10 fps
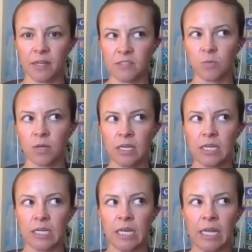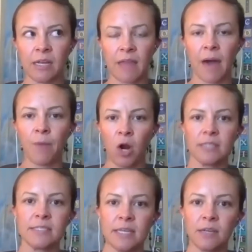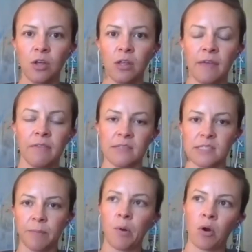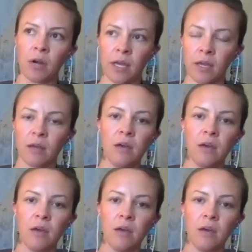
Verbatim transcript: that it's really needing that market signal and then supporting